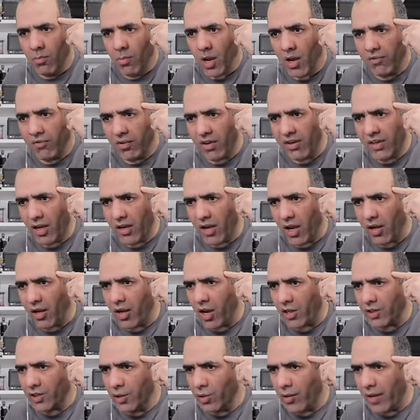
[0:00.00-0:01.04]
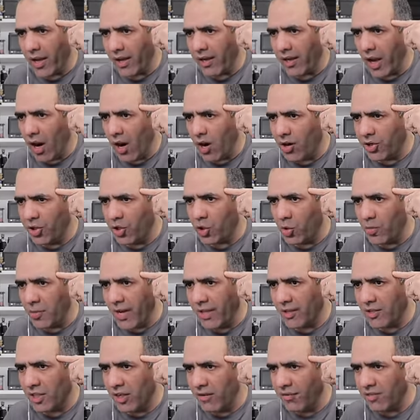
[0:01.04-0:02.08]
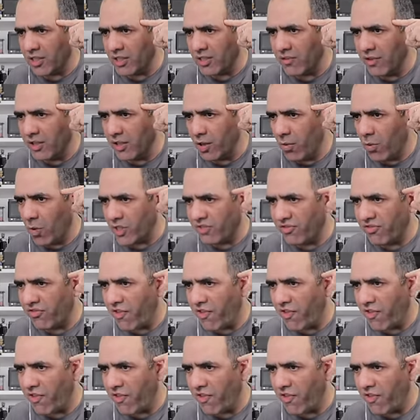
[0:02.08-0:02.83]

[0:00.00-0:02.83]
My friend and I got into an argument if this video was